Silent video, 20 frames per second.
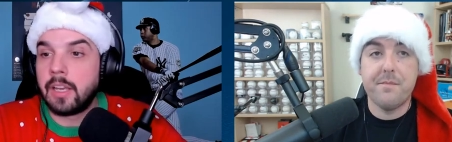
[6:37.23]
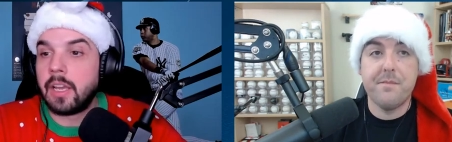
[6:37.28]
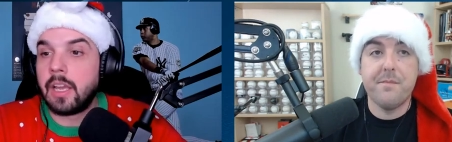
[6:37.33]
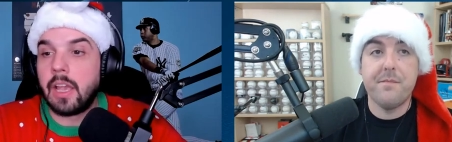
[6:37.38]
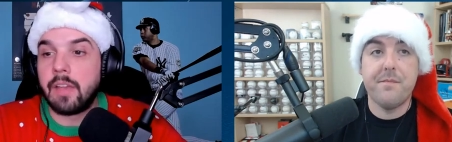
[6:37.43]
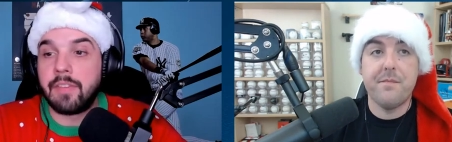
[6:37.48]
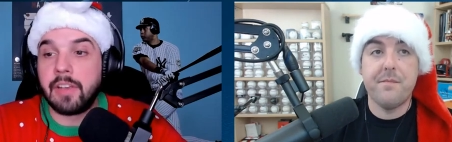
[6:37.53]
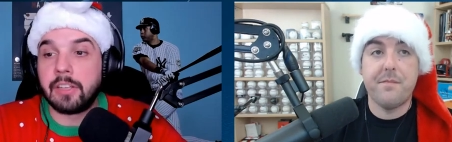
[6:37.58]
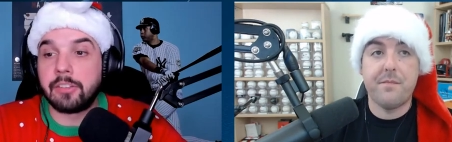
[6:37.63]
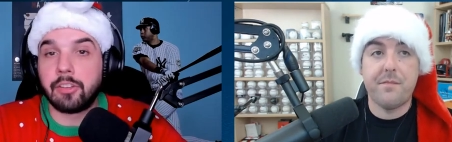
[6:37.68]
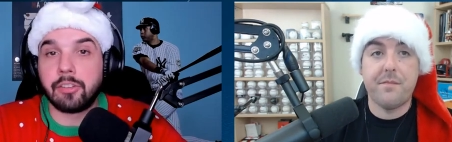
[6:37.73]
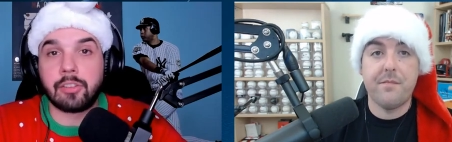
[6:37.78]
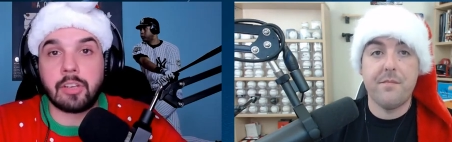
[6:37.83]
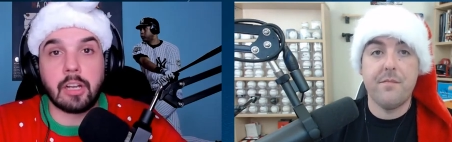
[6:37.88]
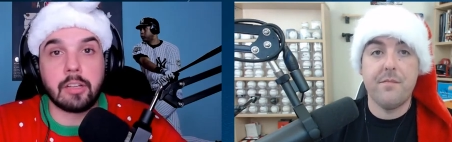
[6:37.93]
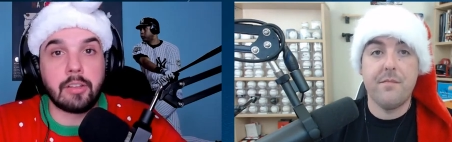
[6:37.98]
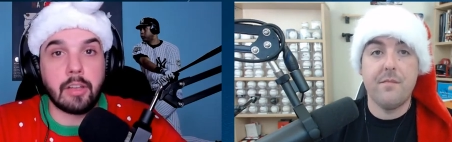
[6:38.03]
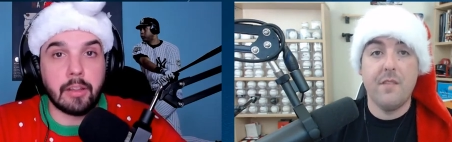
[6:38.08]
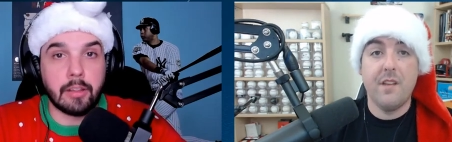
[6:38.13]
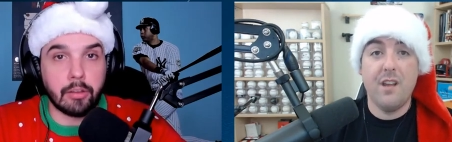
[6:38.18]
Speaker 1: If he could just
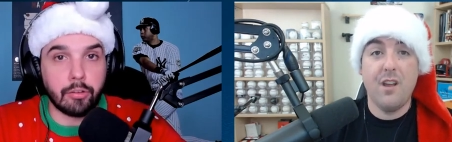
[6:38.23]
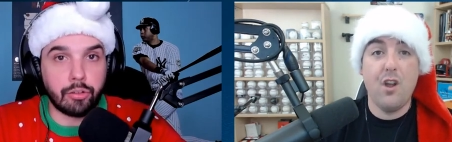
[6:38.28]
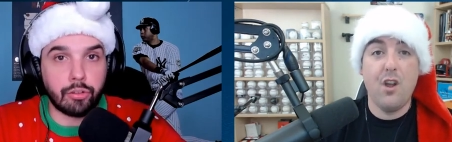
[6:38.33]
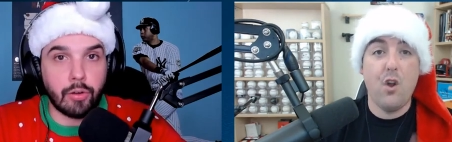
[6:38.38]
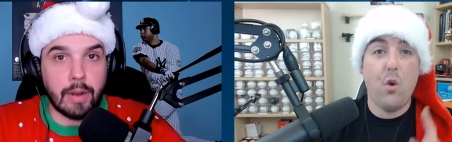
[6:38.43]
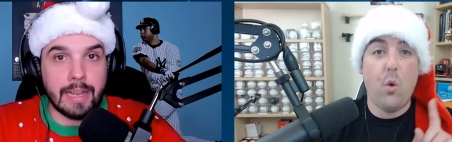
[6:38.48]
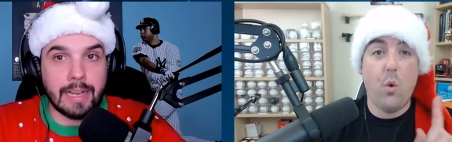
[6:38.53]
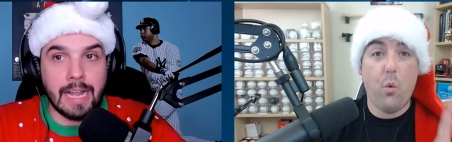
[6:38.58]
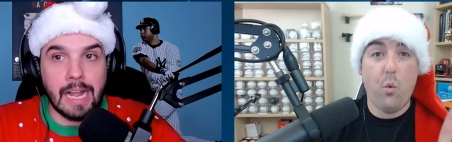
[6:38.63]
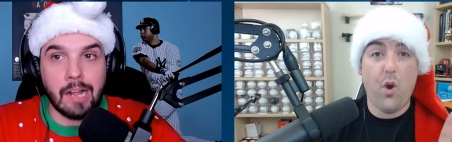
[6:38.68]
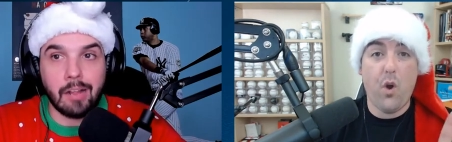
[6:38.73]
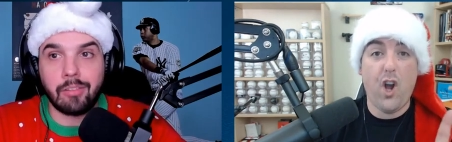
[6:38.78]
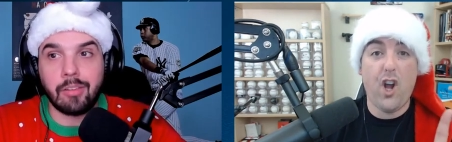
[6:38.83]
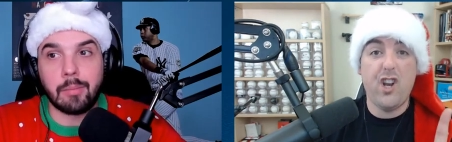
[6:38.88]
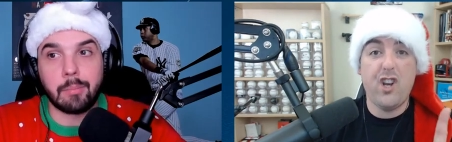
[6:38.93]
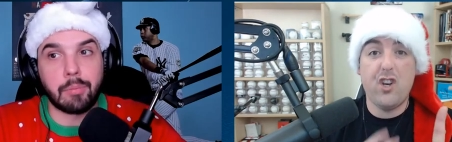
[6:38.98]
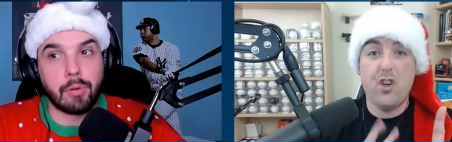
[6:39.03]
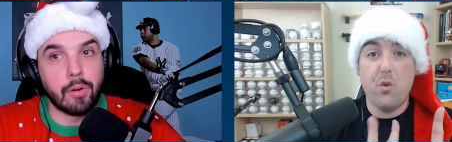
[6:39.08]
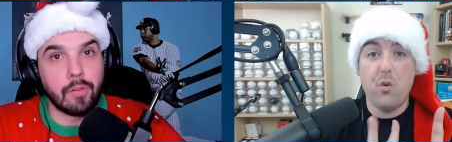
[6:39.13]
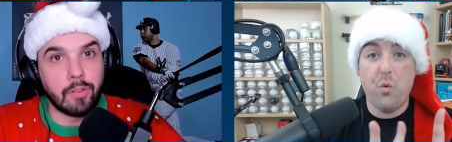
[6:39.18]
cut down those strikeouts,
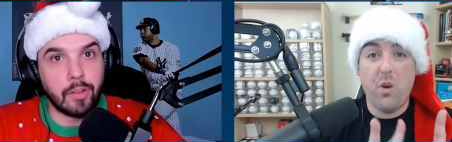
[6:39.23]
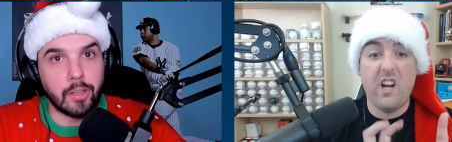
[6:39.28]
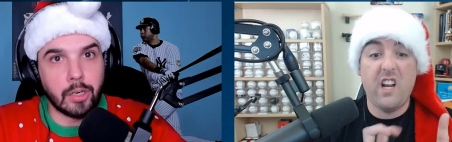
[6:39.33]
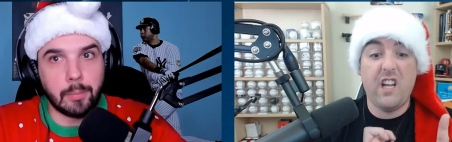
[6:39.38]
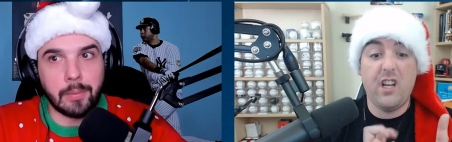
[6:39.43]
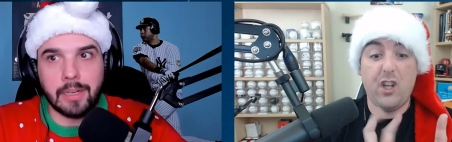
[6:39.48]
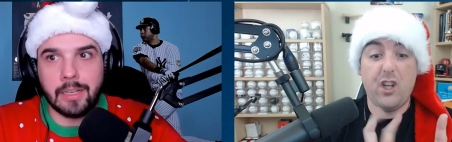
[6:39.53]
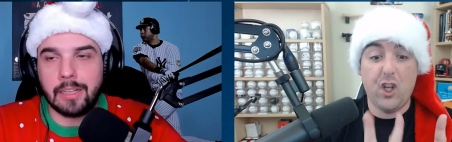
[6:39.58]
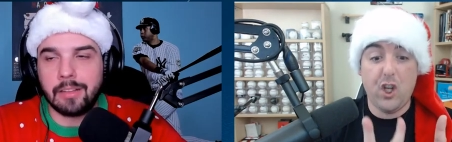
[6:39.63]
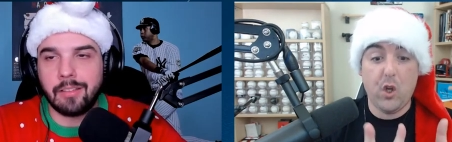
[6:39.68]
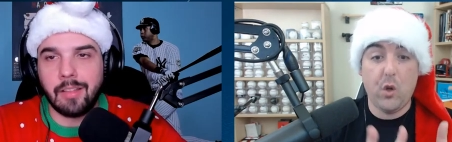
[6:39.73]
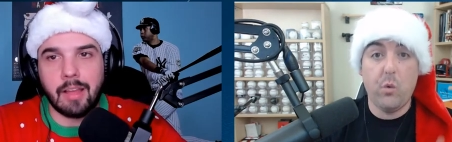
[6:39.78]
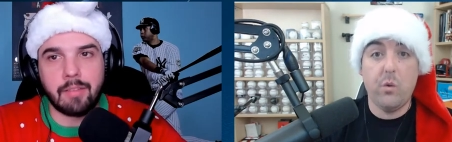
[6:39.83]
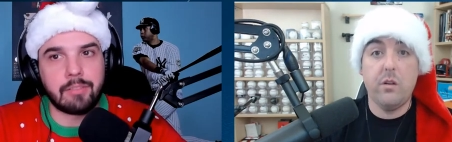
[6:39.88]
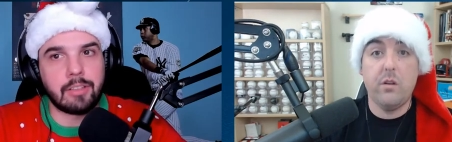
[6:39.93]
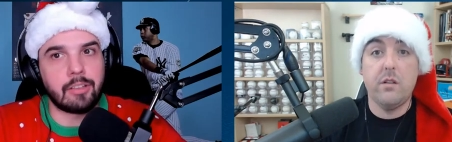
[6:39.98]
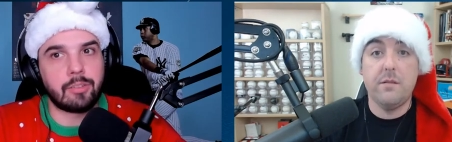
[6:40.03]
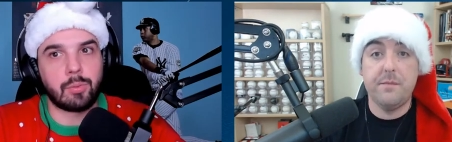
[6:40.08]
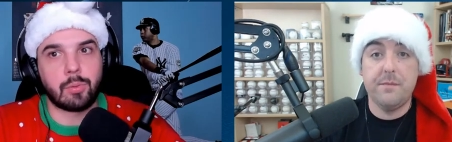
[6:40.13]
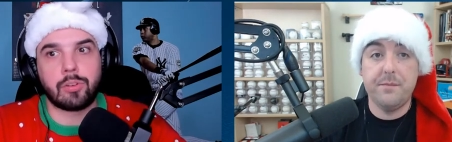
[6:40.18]
improve a little bit against lefties,